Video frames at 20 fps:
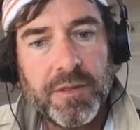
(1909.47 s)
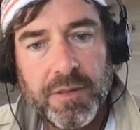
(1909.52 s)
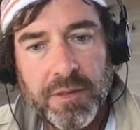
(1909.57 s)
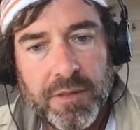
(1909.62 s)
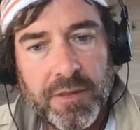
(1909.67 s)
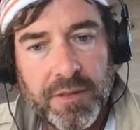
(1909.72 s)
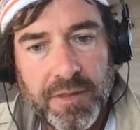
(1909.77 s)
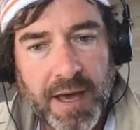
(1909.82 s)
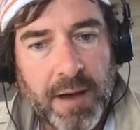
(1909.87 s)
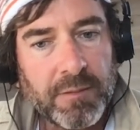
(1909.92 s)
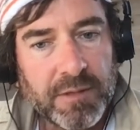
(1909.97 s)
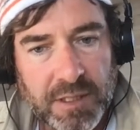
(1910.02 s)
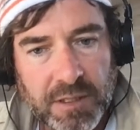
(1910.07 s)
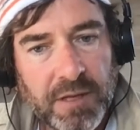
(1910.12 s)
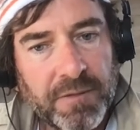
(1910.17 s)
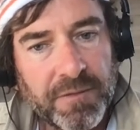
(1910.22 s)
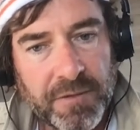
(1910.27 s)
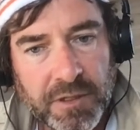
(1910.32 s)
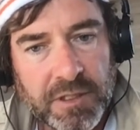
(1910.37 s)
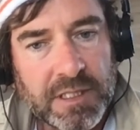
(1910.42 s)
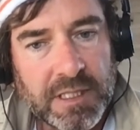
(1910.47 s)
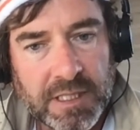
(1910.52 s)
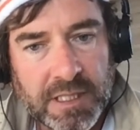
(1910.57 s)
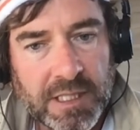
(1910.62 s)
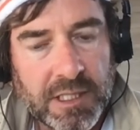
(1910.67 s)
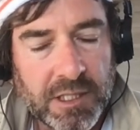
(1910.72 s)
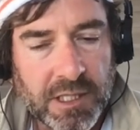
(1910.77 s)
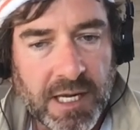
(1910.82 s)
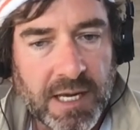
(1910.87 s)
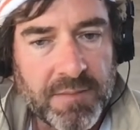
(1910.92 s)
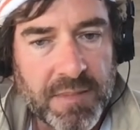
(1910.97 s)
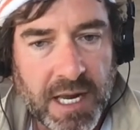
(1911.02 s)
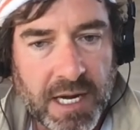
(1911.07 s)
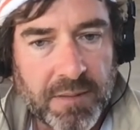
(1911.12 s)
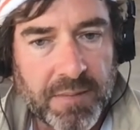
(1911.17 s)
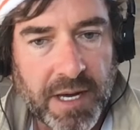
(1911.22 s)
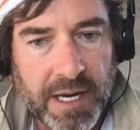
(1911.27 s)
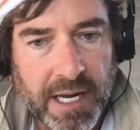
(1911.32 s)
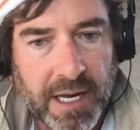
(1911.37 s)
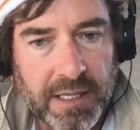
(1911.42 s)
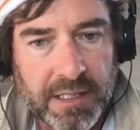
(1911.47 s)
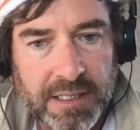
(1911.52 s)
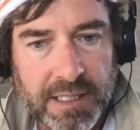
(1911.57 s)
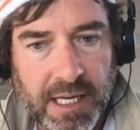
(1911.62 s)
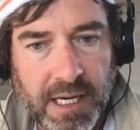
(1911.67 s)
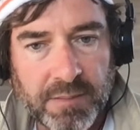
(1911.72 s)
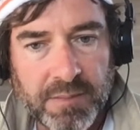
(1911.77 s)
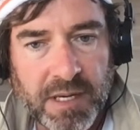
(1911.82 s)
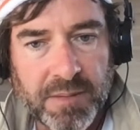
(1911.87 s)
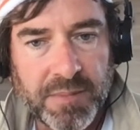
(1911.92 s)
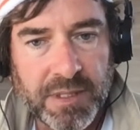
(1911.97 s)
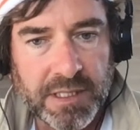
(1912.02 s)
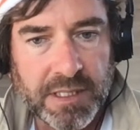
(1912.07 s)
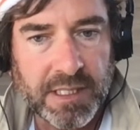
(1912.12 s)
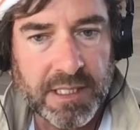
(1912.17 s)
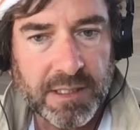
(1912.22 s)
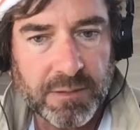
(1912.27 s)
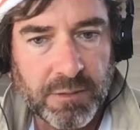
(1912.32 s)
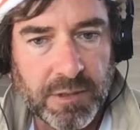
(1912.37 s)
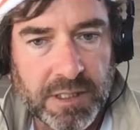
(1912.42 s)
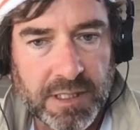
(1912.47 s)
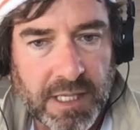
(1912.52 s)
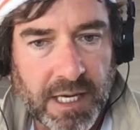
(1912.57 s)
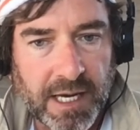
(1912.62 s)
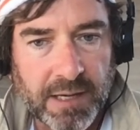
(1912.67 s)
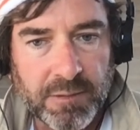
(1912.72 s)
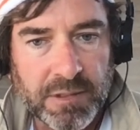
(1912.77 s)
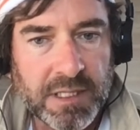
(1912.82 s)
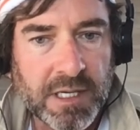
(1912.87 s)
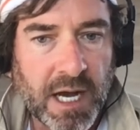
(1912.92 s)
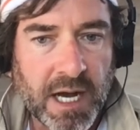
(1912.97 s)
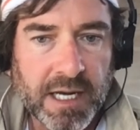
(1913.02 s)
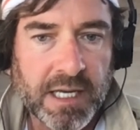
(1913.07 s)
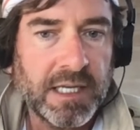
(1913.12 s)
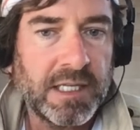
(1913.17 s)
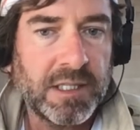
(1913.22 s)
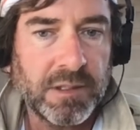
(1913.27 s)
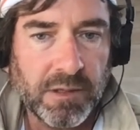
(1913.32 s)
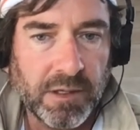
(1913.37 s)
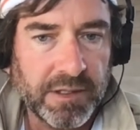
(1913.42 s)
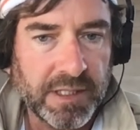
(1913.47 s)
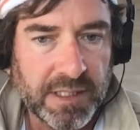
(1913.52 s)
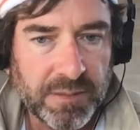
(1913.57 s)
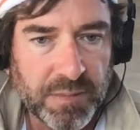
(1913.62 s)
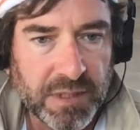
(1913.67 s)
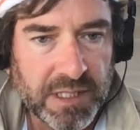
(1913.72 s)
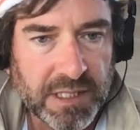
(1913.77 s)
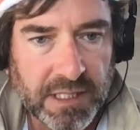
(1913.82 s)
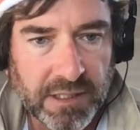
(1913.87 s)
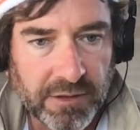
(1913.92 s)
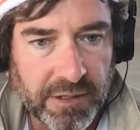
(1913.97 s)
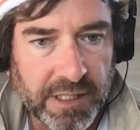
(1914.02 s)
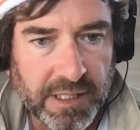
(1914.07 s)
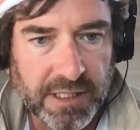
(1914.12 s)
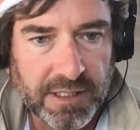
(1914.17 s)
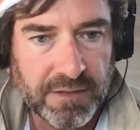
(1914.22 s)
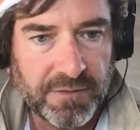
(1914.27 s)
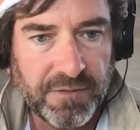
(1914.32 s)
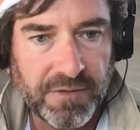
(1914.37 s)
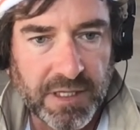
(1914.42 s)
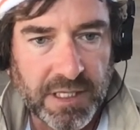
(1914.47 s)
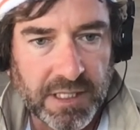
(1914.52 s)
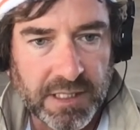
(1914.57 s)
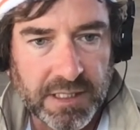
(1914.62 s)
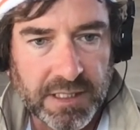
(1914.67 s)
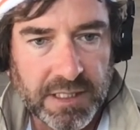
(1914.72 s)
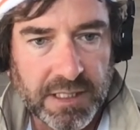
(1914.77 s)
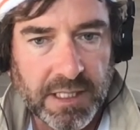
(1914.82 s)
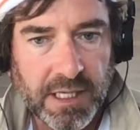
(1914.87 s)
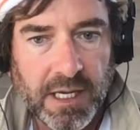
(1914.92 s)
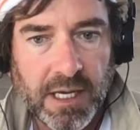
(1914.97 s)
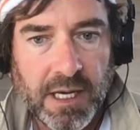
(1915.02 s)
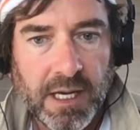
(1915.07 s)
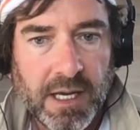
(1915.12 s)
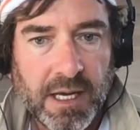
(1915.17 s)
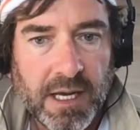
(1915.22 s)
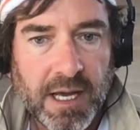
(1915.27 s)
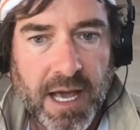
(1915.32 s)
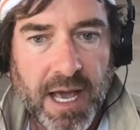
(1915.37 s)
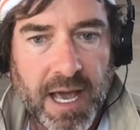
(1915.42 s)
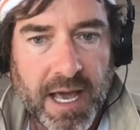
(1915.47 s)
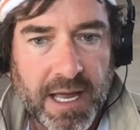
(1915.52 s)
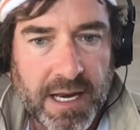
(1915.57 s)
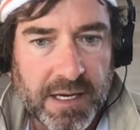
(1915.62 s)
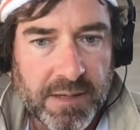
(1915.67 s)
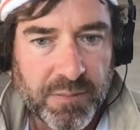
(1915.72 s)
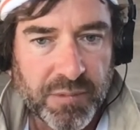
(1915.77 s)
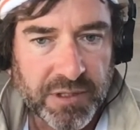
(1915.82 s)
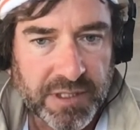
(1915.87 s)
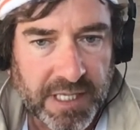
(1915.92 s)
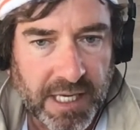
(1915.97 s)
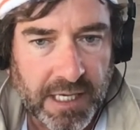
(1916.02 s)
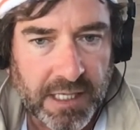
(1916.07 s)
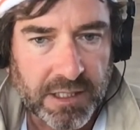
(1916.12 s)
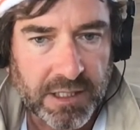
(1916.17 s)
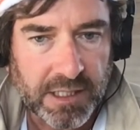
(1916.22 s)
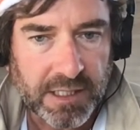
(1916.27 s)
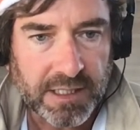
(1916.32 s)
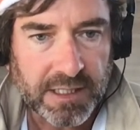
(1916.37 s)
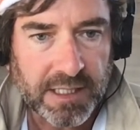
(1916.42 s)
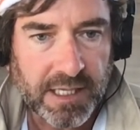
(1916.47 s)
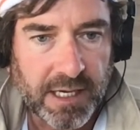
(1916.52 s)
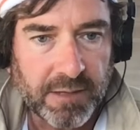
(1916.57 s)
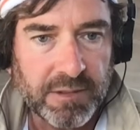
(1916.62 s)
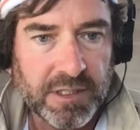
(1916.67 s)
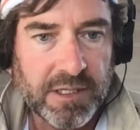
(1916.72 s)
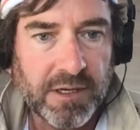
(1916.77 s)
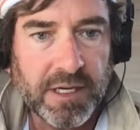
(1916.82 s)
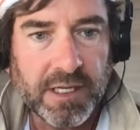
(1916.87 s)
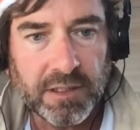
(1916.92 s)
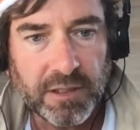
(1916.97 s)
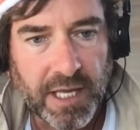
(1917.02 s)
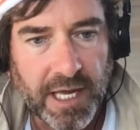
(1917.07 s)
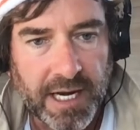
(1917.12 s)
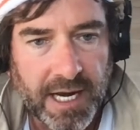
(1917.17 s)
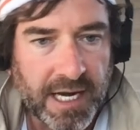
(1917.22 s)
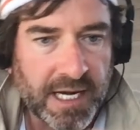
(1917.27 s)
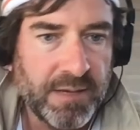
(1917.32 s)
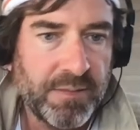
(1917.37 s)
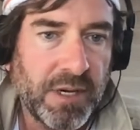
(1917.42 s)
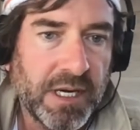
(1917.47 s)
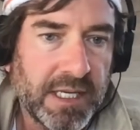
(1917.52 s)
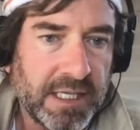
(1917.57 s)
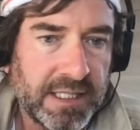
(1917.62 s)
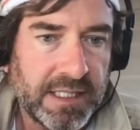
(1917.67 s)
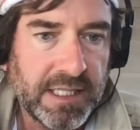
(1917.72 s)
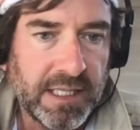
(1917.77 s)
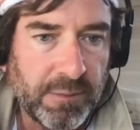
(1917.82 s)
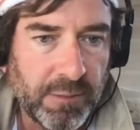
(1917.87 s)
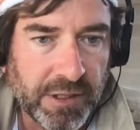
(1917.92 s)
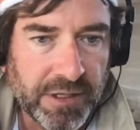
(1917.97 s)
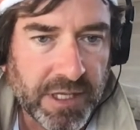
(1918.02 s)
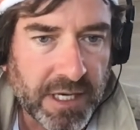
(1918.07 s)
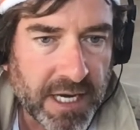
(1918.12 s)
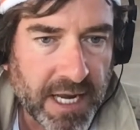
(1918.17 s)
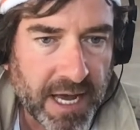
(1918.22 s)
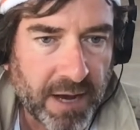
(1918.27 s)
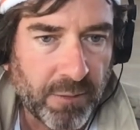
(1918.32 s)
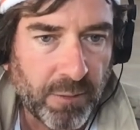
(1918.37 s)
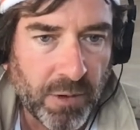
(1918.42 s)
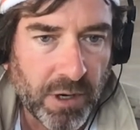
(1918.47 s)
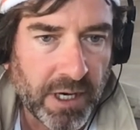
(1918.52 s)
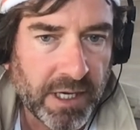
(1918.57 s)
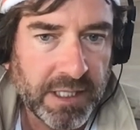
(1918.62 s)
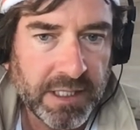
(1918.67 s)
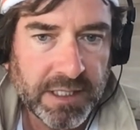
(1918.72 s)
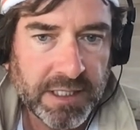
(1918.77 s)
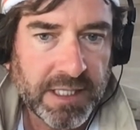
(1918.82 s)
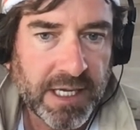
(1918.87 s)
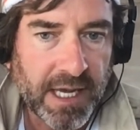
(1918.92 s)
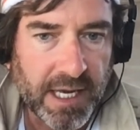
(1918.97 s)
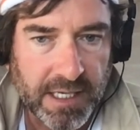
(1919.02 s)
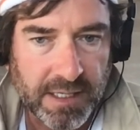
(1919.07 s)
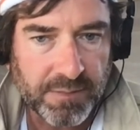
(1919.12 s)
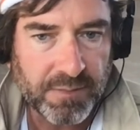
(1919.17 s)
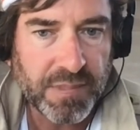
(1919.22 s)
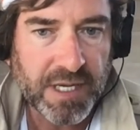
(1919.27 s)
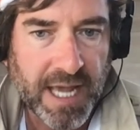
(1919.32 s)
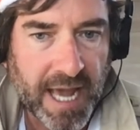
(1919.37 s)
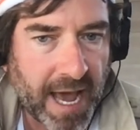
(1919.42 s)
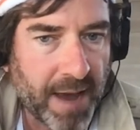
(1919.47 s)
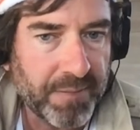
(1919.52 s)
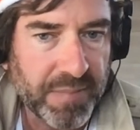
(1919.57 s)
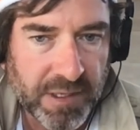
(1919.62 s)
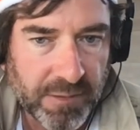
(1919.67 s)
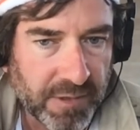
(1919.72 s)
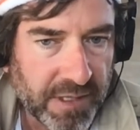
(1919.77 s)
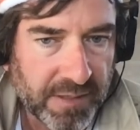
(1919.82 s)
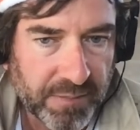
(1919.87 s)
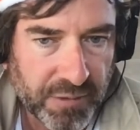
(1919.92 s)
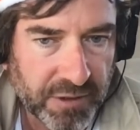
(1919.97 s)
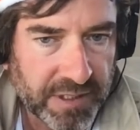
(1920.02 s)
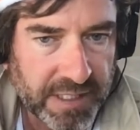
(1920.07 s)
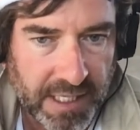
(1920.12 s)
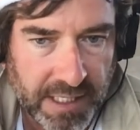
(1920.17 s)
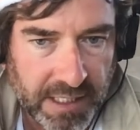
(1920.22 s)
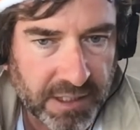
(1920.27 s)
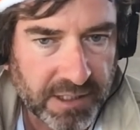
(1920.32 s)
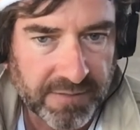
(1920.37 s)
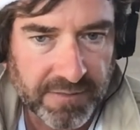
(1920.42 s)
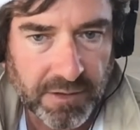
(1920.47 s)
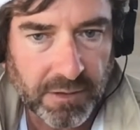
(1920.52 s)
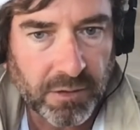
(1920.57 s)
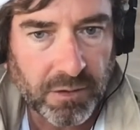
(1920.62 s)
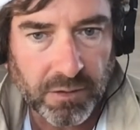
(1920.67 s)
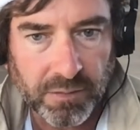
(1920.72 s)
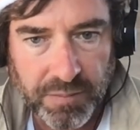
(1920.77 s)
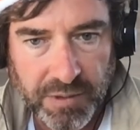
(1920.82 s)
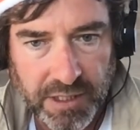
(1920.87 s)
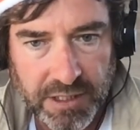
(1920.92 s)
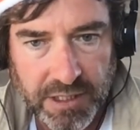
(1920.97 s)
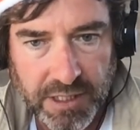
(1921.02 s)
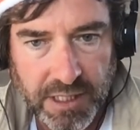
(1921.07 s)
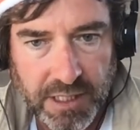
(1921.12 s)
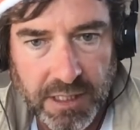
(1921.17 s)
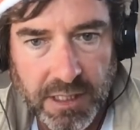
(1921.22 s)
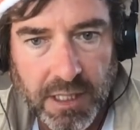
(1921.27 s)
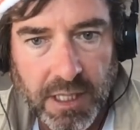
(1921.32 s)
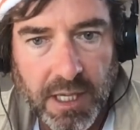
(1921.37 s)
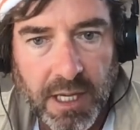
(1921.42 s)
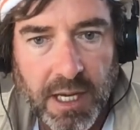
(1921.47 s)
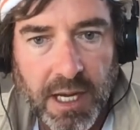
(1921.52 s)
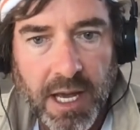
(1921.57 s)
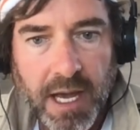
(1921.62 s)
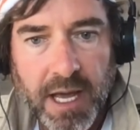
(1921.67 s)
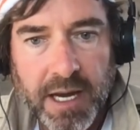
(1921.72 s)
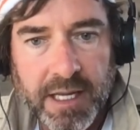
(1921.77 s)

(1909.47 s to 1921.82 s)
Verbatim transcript: That was the first decision I made about how to set up my business. Was I was not going to do all these mysterious fees and percentages. I was going to let anybody see what the net was and be happy with a percentage of the whole budget. And I